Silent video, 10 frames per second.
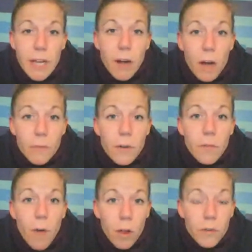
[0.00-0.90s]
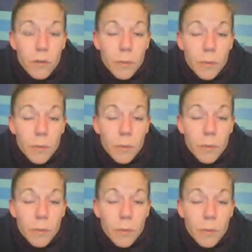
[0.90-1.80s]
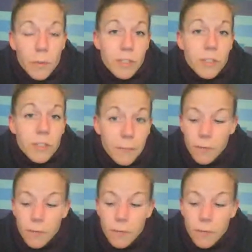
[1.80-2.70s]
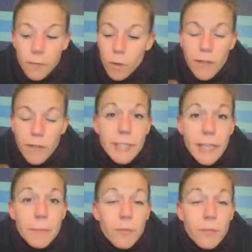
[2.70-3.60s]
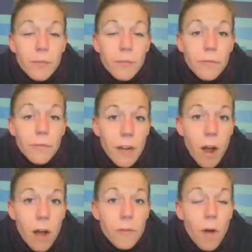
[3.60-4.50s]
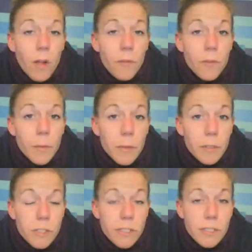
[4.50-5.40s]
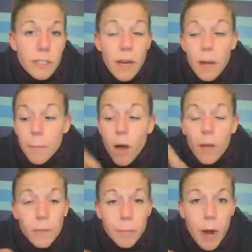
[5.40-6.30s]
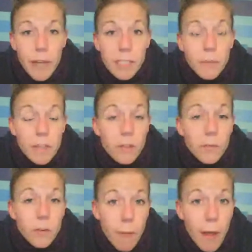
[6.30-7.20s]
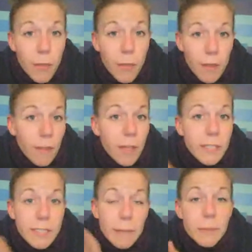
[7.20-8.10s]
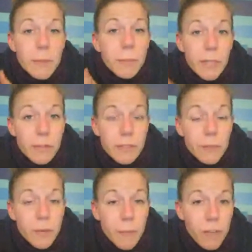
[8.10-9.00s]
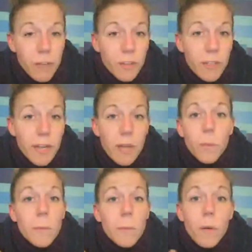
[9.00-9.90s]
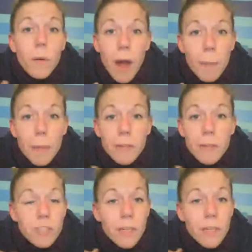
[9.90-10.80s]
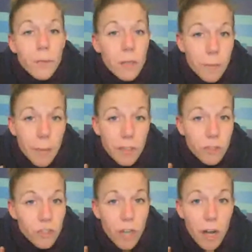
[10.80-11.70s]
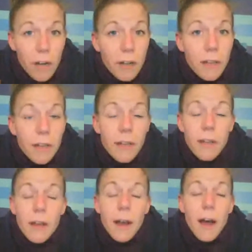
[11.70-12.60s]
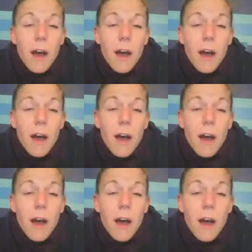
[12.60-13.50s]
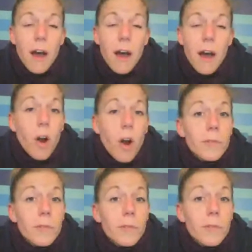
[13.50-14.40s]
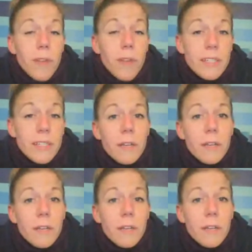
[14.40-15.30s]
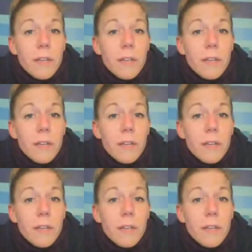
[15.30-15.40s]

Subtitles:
to get 20% off of all of your purchases for a full year, to get up to 50% off of all of your purchases, all of your products within your first month. A lot of times people hear this information and want to bulk up and just get rid of a bunch of junk. And Arbonne really provides an amazing